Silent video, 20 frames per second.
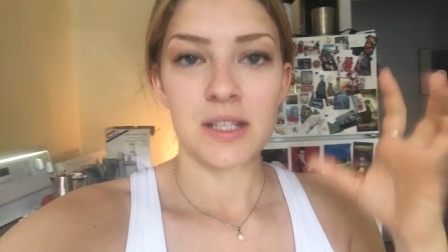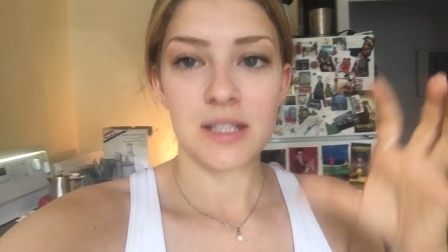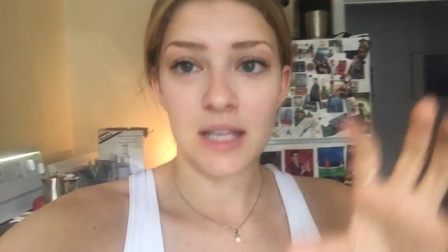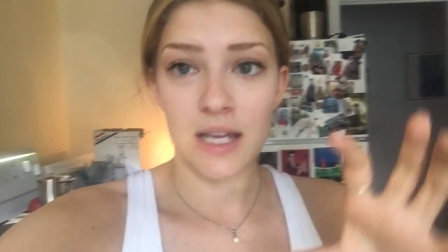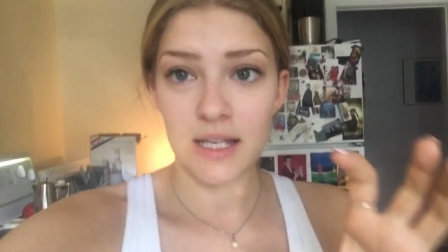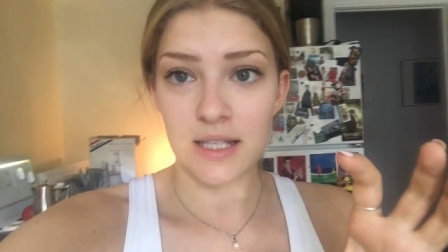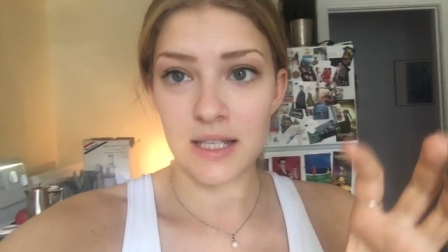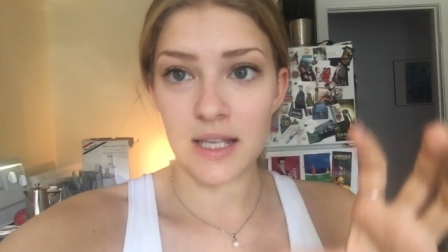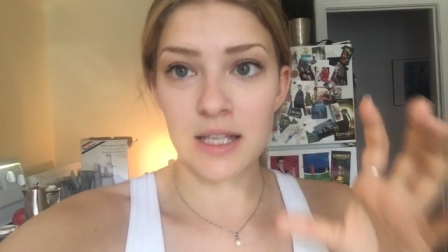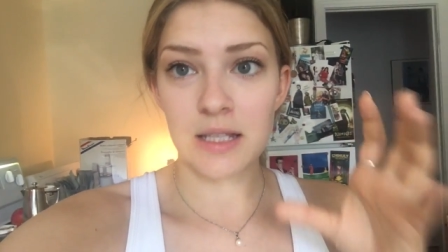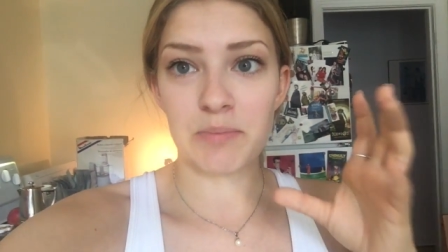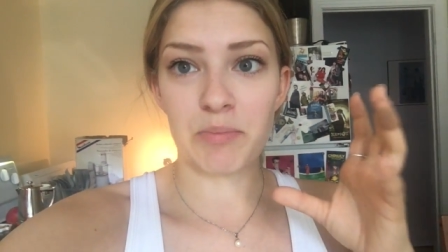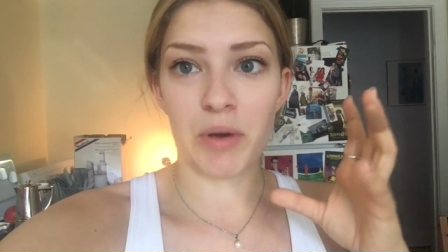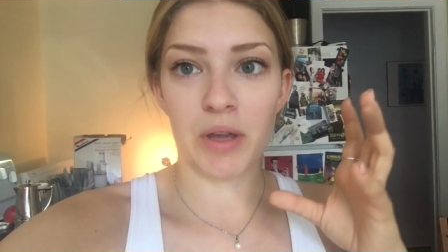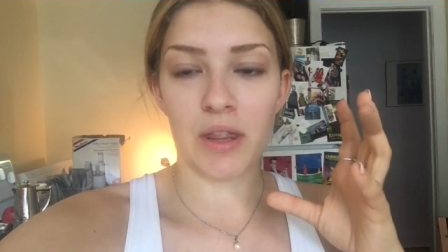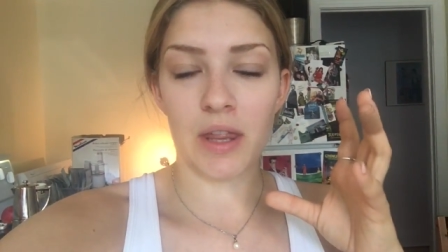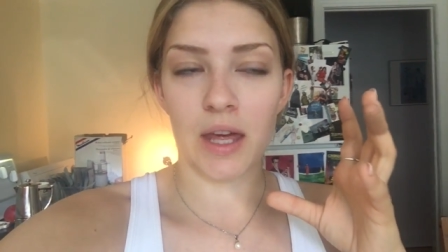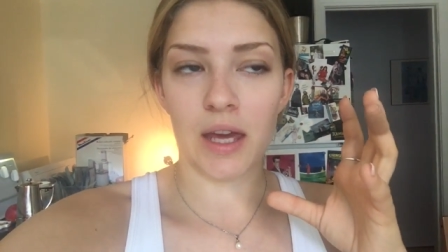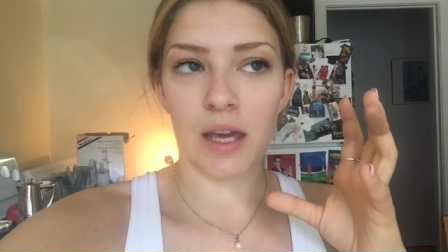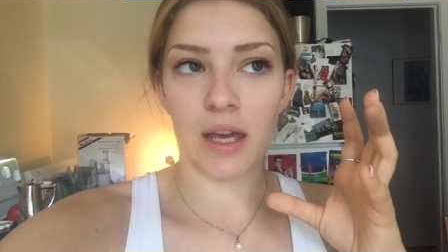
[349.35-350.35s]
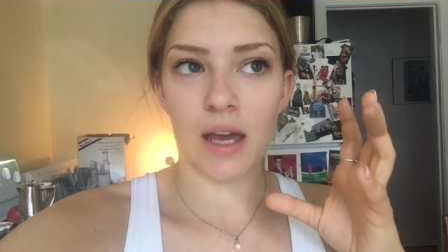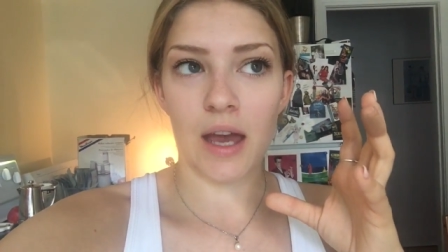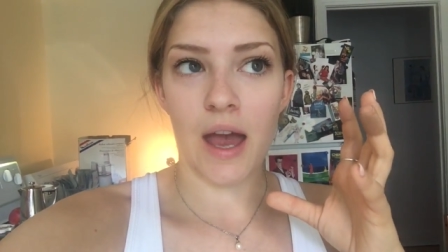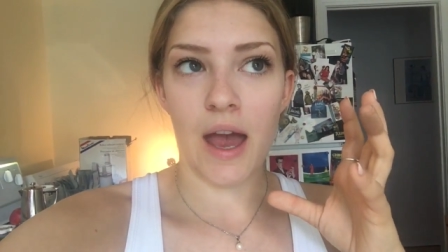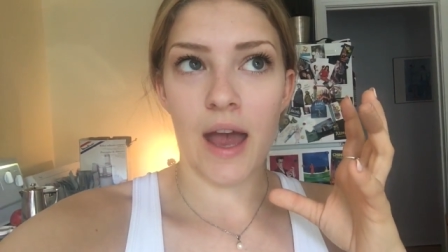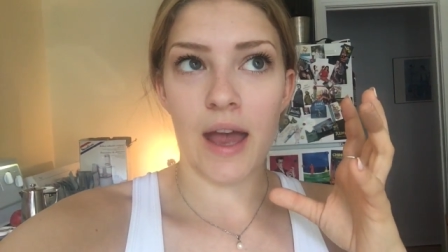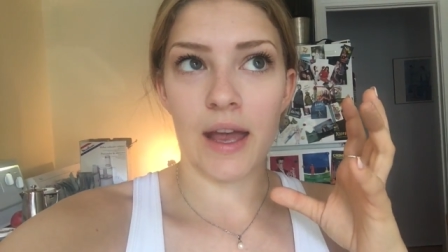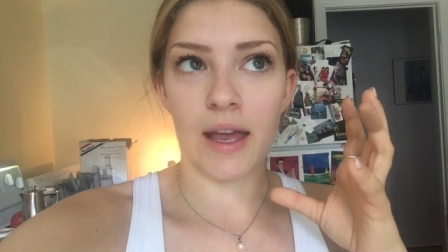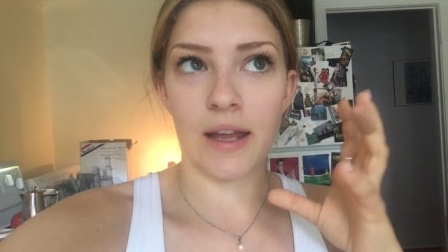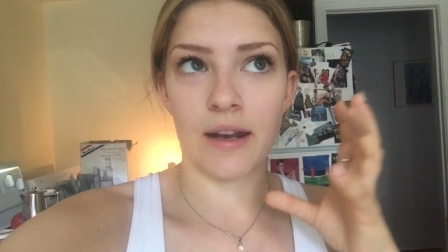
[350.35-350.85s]
slices, but like
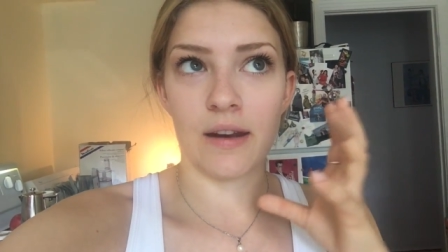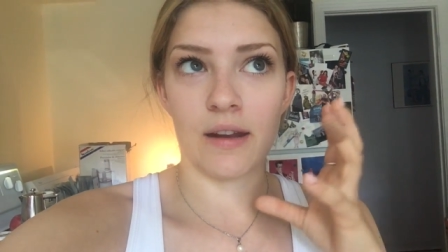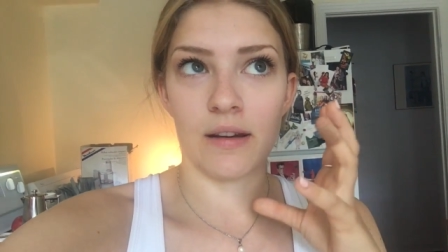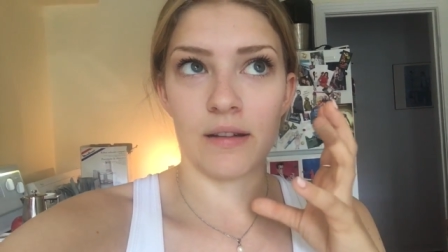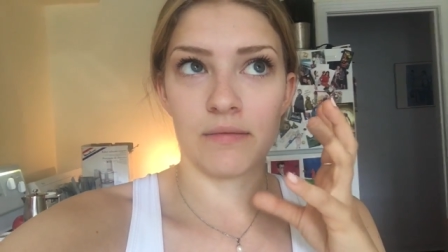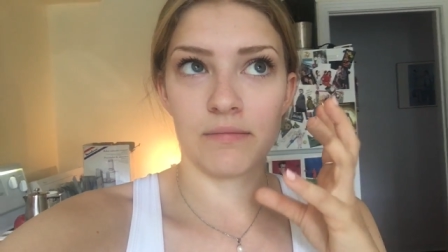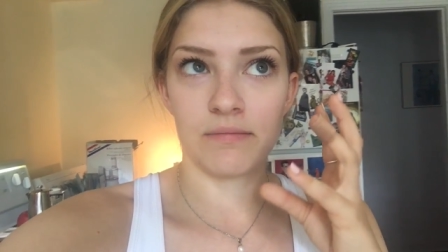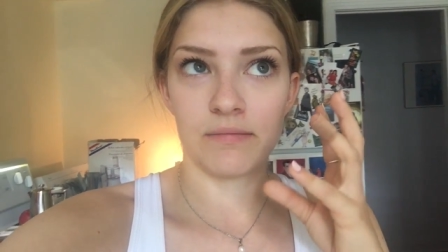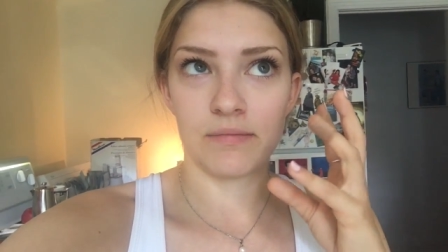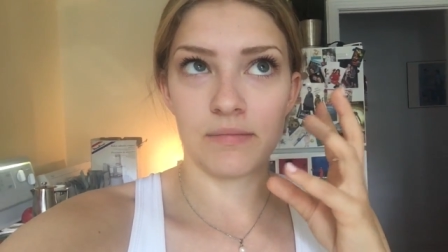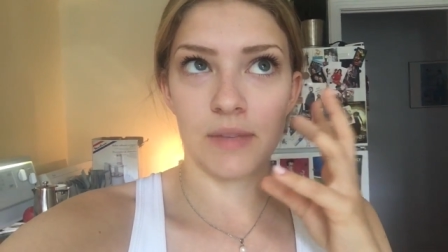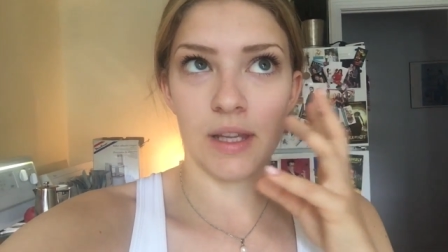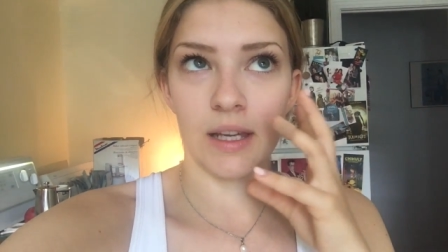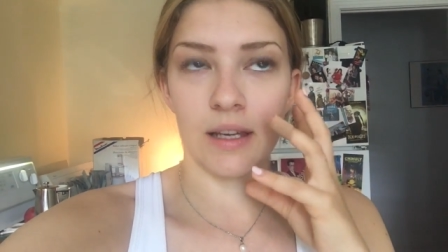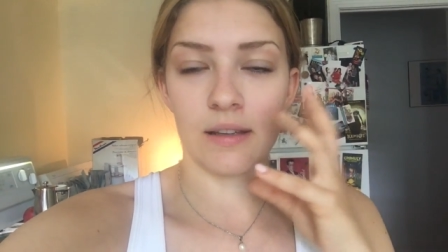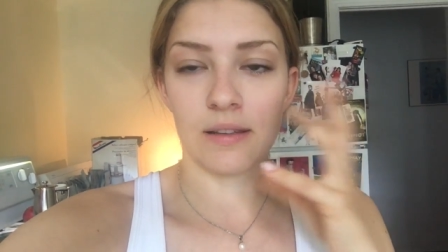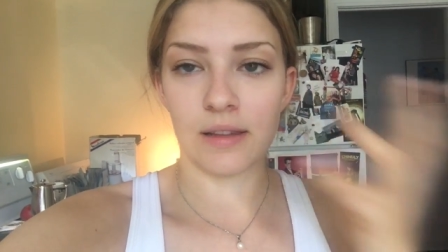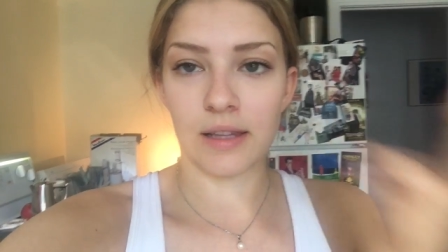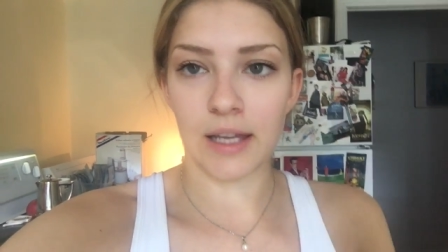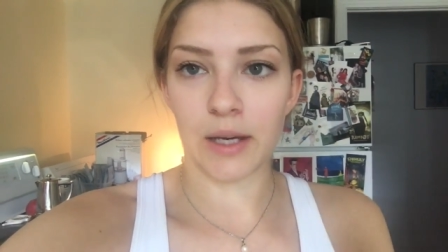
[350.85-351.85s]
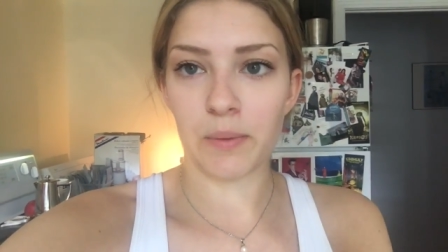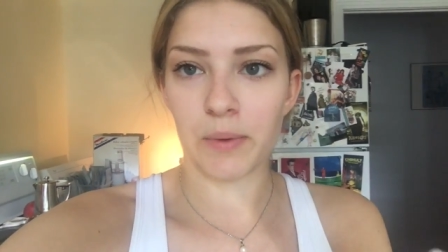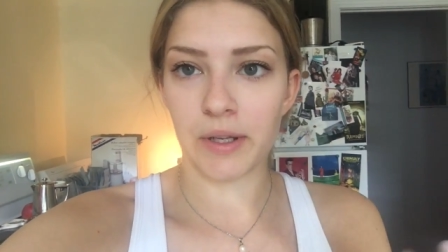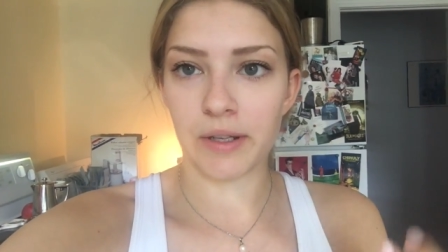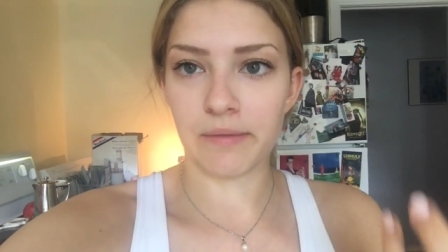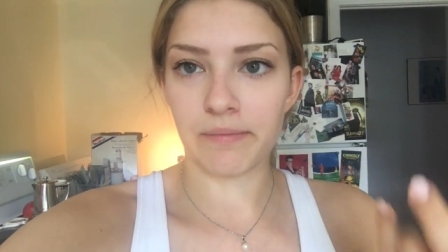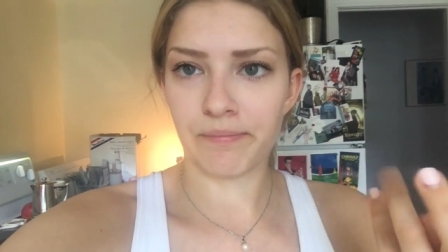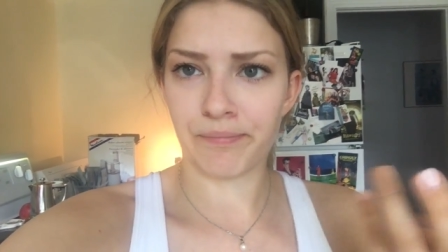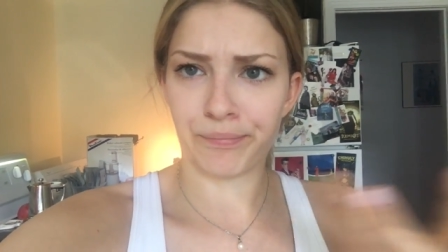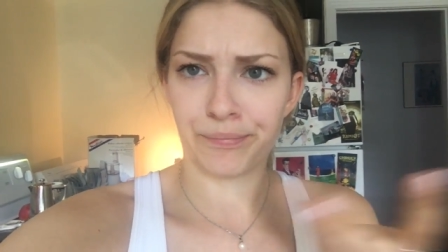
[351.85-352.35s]
in a like
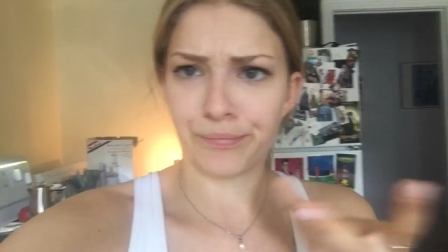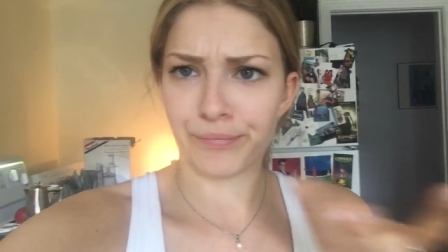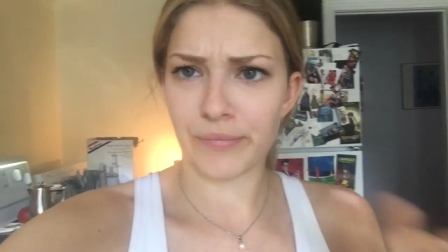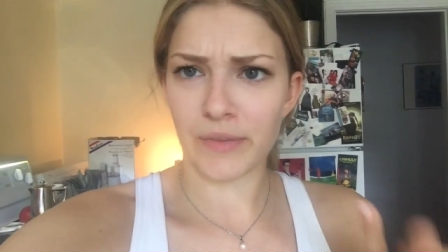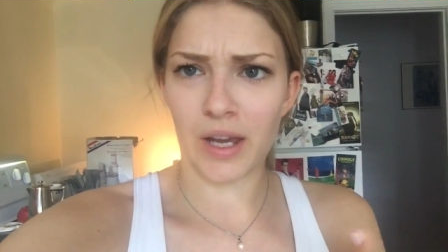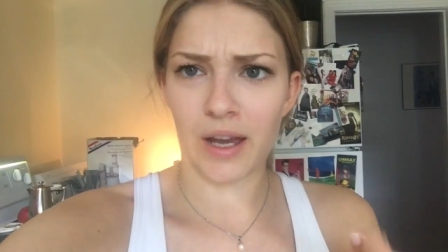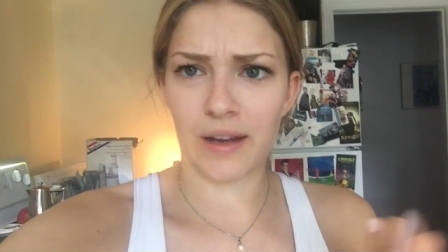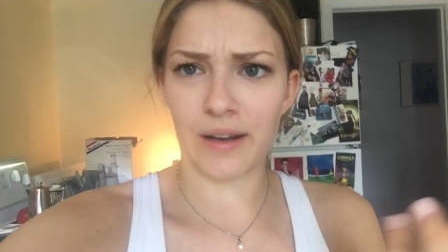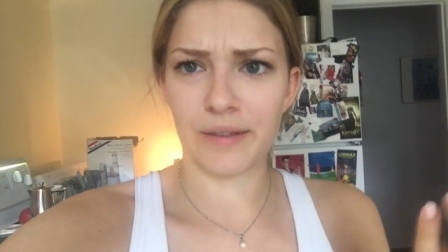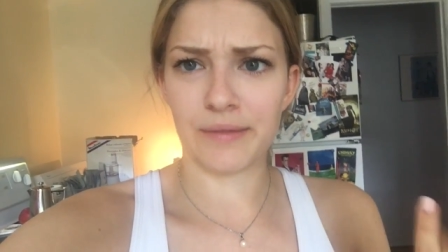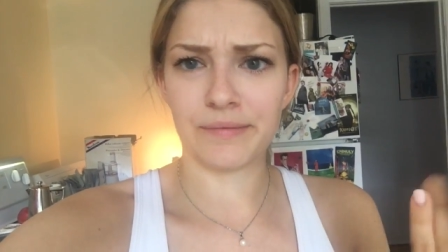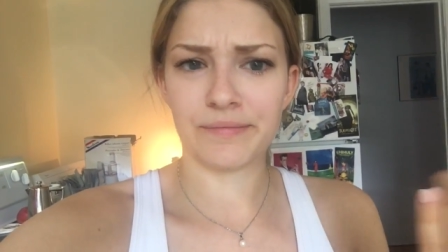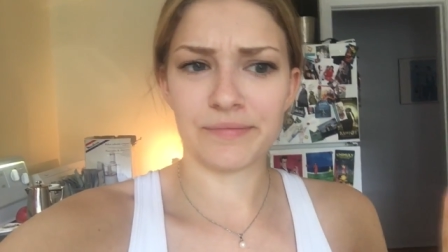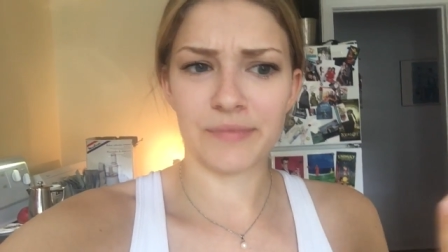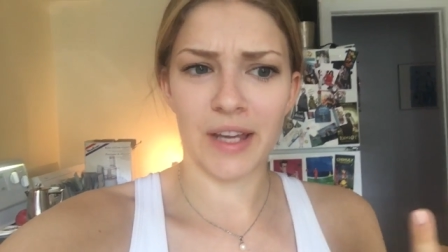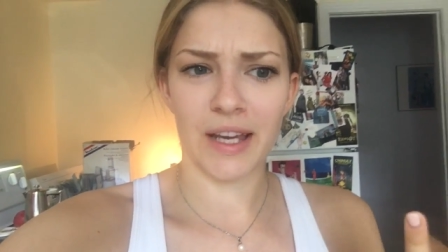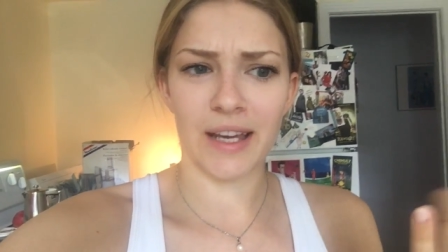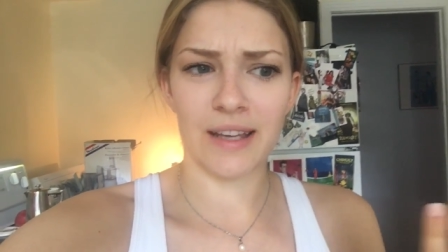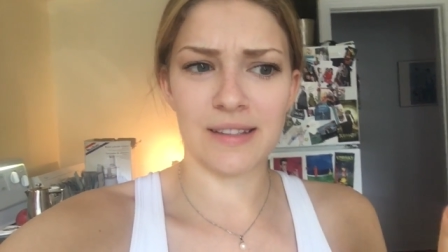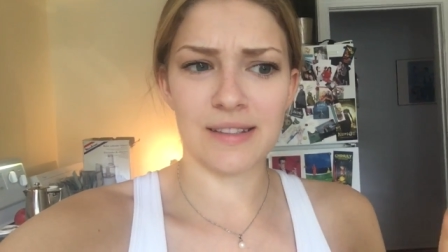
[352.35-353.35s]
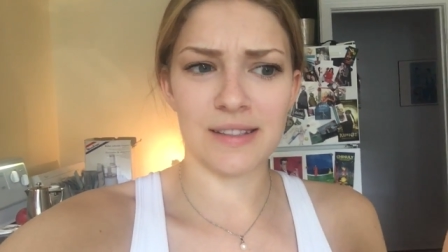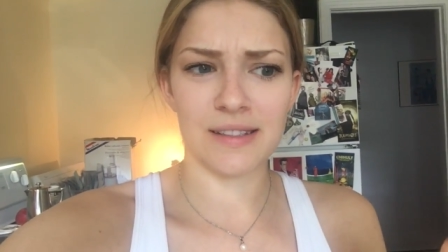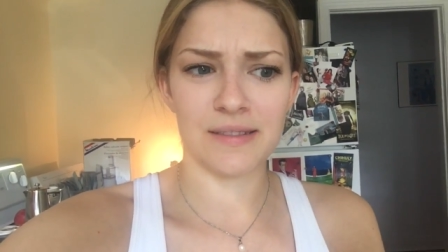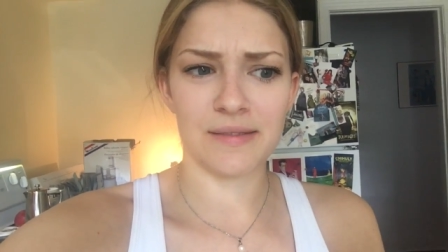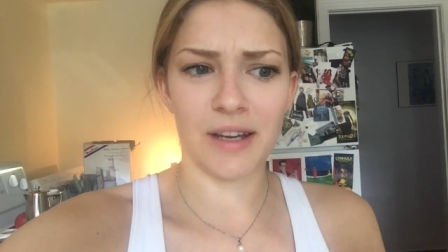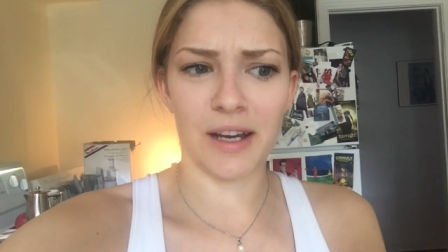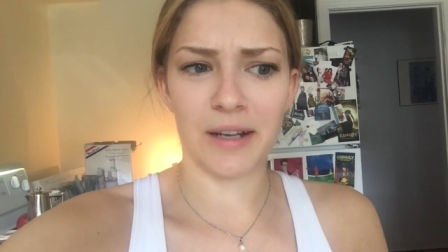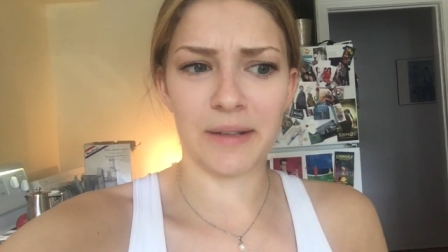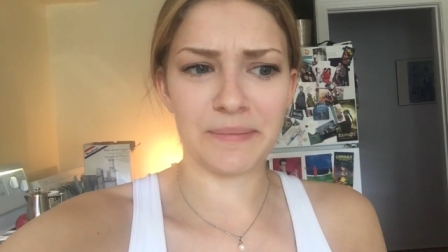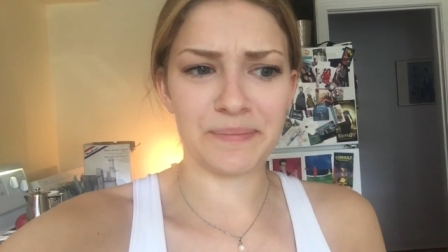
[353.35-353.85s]
liquid kind of, I guess,
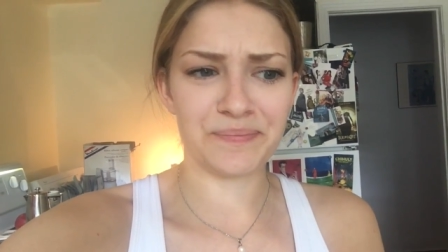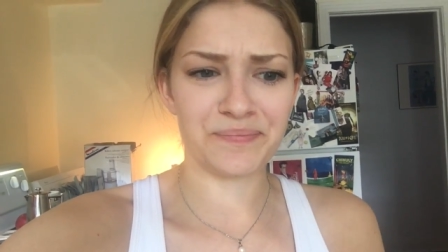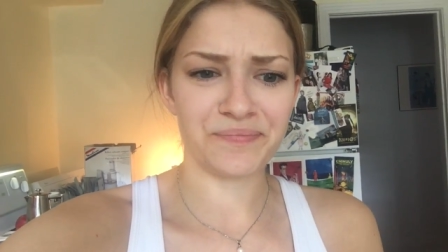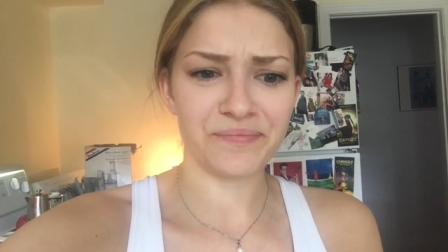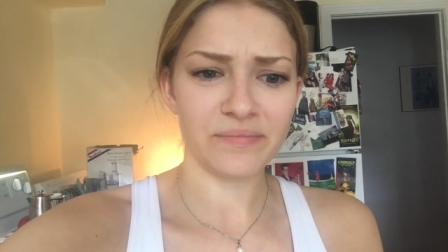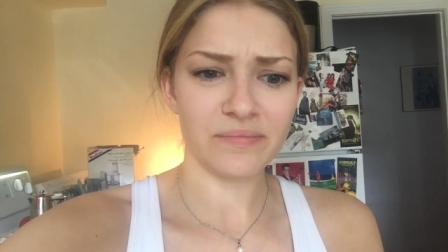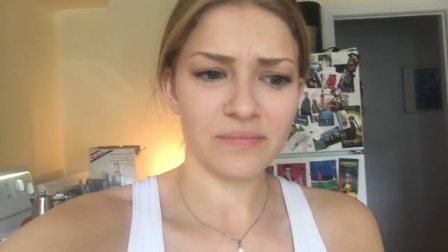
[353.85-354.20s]
um,